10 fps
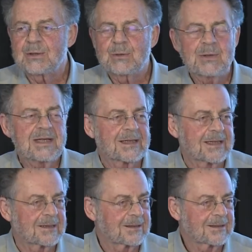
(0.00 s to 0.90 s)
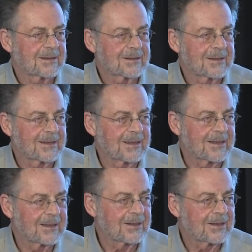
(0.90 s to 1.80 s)
doing that
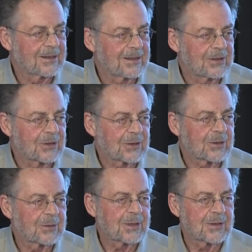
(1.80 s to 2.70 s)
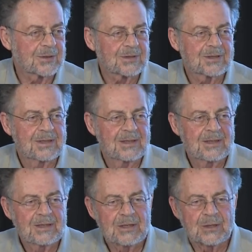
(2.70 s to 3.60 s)
uh, in your careers.
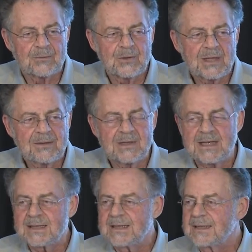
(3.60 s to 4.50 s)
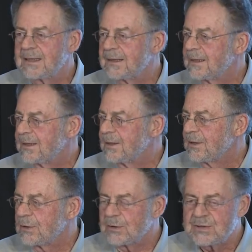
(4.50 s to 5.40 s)
You know, if you have an idea and
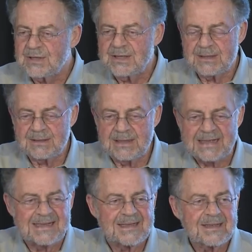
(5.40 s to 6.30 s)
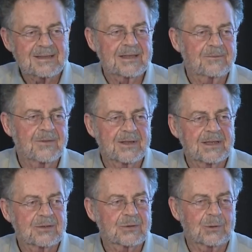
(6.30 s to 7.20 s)
you don't see a, an existing
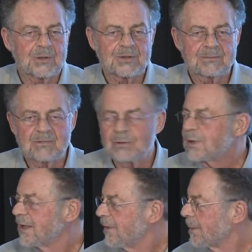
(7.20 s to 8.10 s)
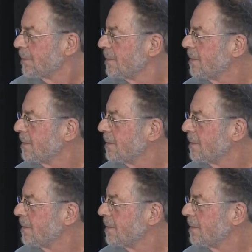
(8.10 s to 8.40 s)
funding source, don't give up.